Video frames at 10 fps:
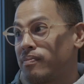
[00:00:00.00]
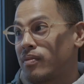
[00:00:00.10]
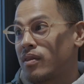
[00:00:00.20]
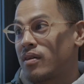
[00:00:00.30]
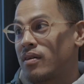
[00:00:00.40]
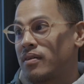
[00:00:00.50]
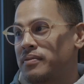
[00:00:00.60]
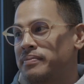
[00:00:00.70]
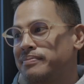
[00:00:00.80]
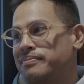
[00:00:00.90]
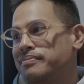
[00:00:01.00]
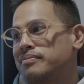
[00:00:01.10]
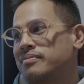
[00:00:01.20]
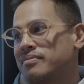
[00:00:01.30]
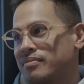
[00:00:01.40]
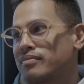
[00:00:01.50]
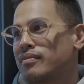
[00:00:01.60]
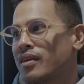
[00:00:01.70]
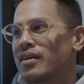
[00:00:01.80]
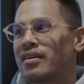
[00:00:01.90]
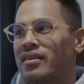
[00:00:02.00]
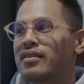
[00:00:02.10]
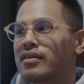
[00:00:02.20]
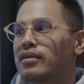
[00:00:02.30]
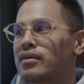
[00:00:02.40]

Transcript: Like you invite that kind of stuff into like, if you